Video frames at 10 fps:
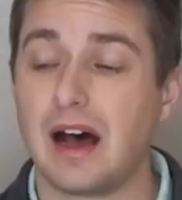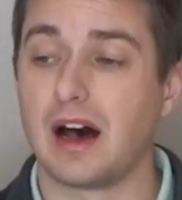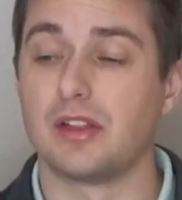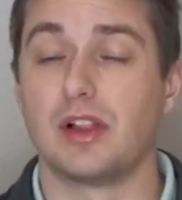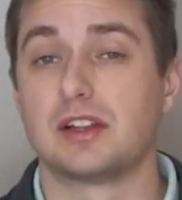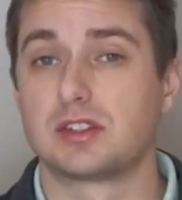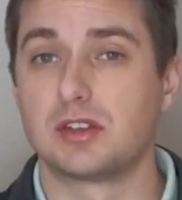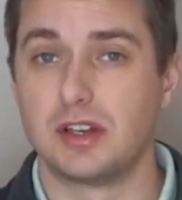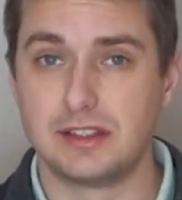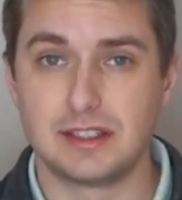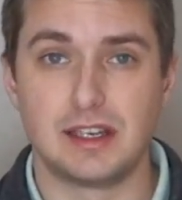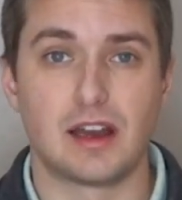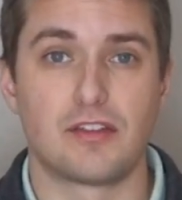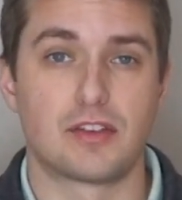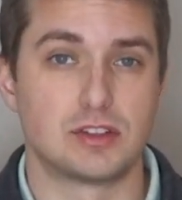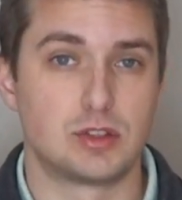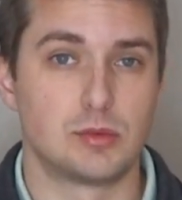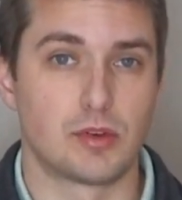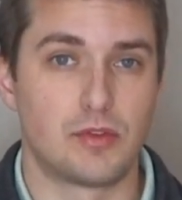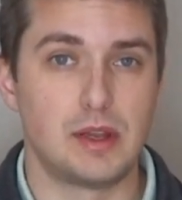unless there is enough
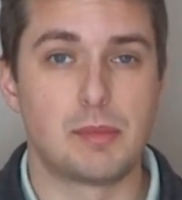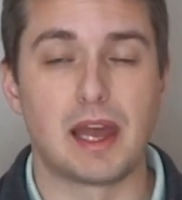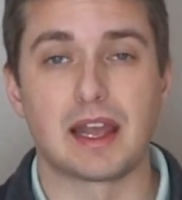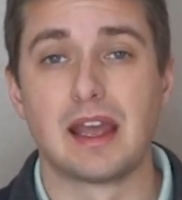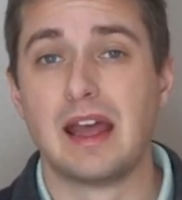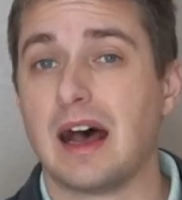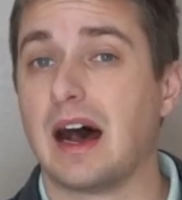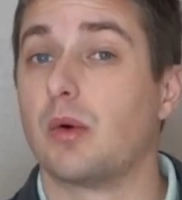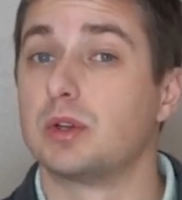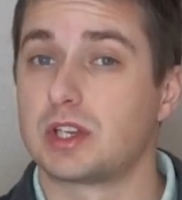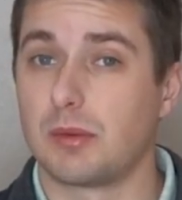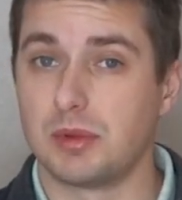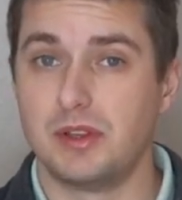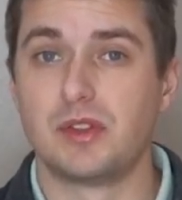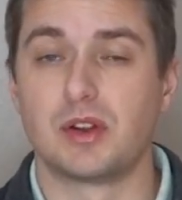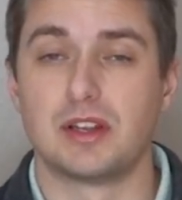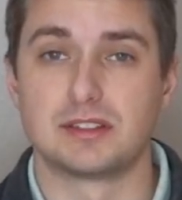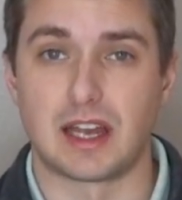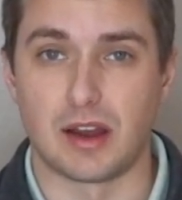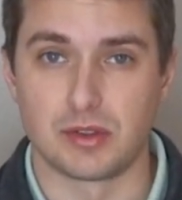consumer feedback, which I believe there
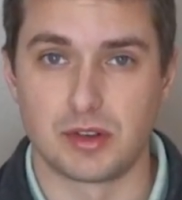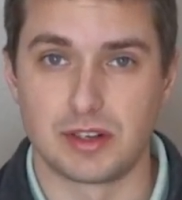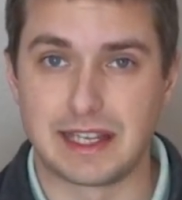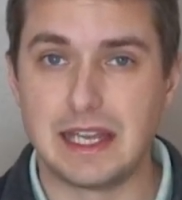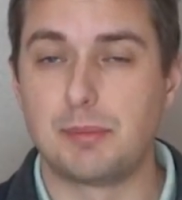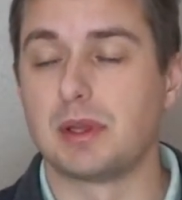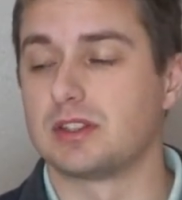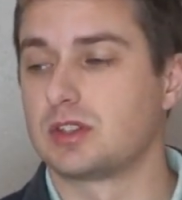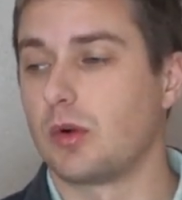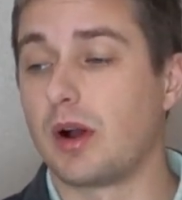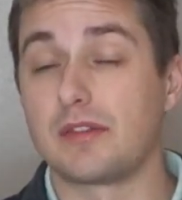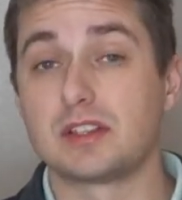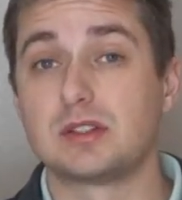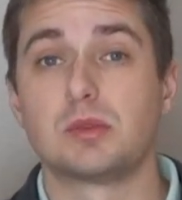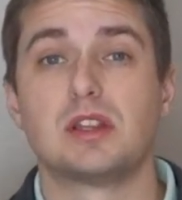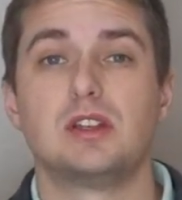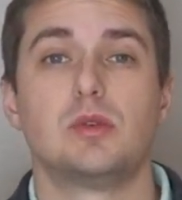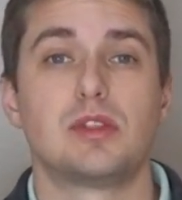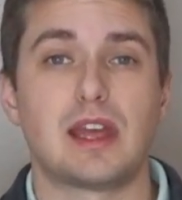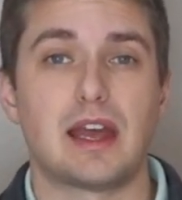is out there to keep it. So we'll have to see what they do
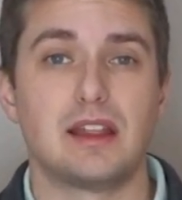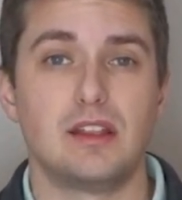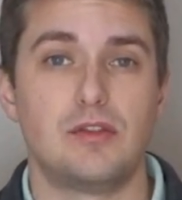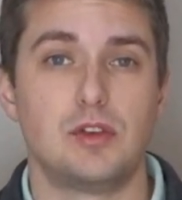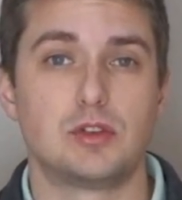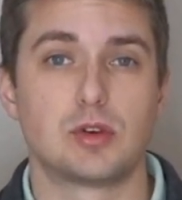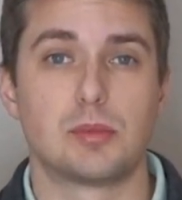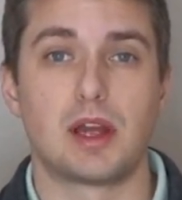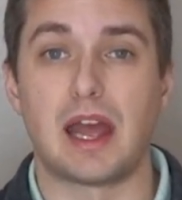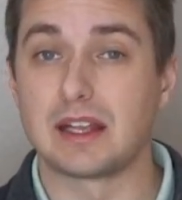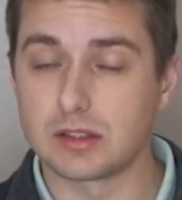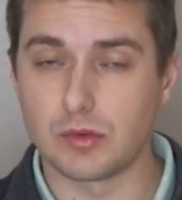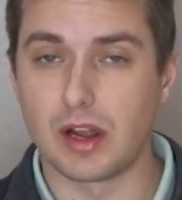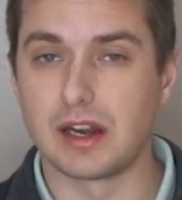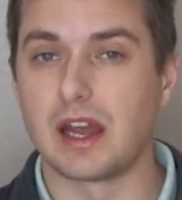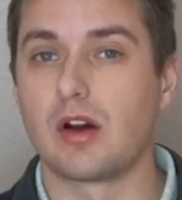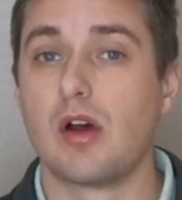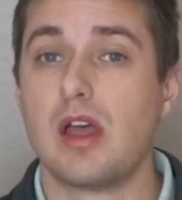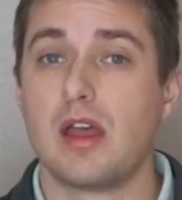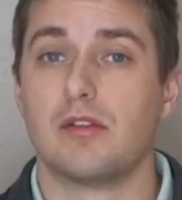with that in the future, but as of right now,
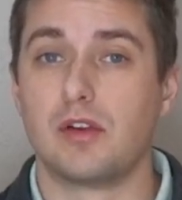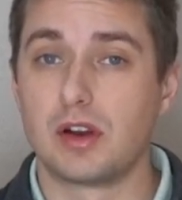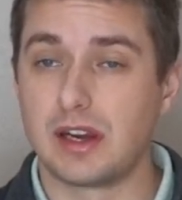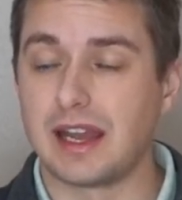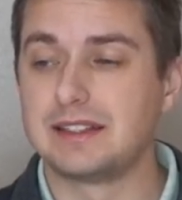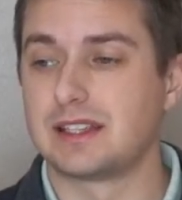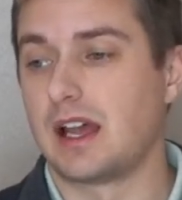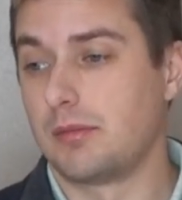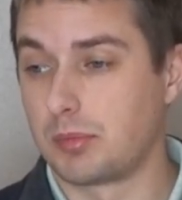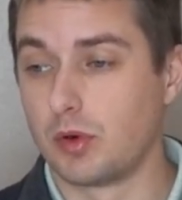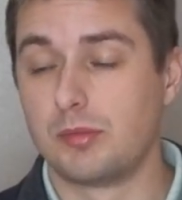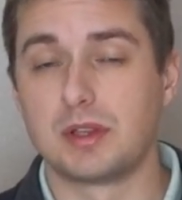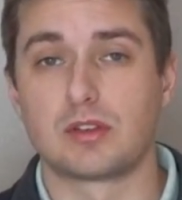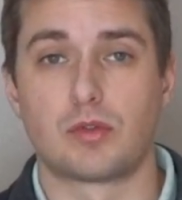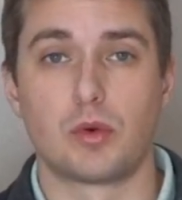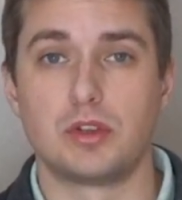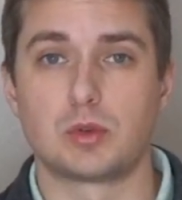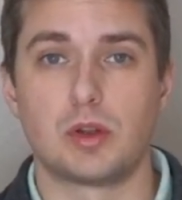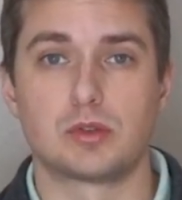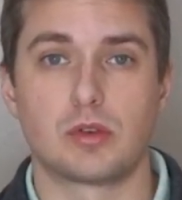very nice improvements for the
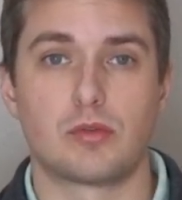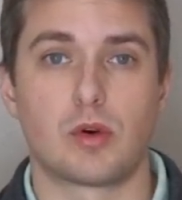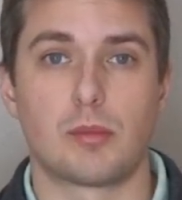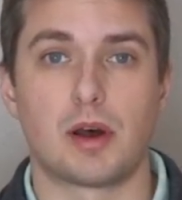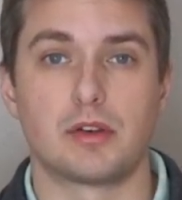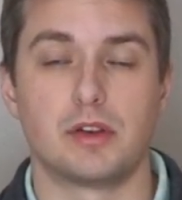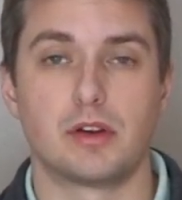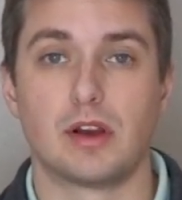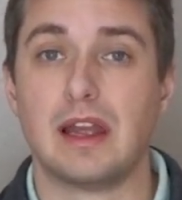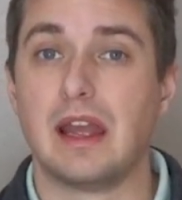2024 model year,